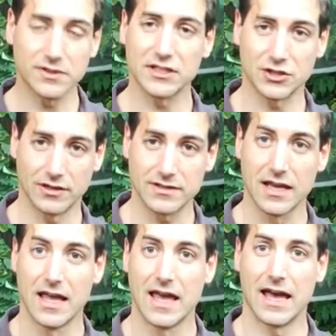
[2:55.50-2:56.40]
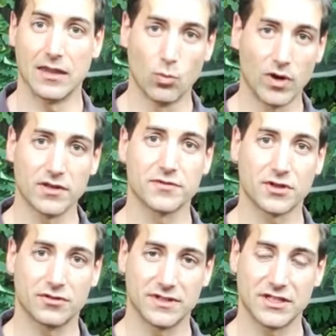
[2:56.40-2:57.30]
conditions, and
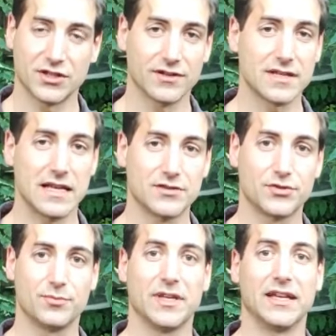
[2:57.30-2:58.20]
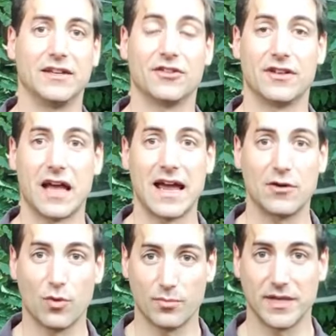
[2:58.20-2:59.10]
one of the conditions is to be in an
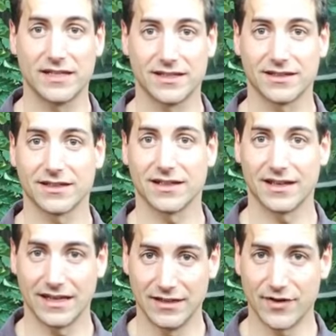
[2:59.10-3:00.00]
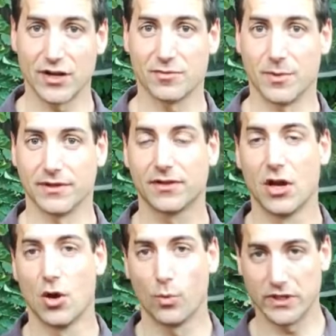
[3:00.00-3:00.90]
aerobic
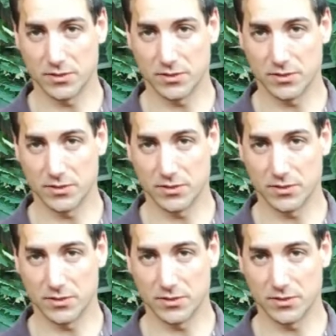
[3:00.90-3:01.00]
environment,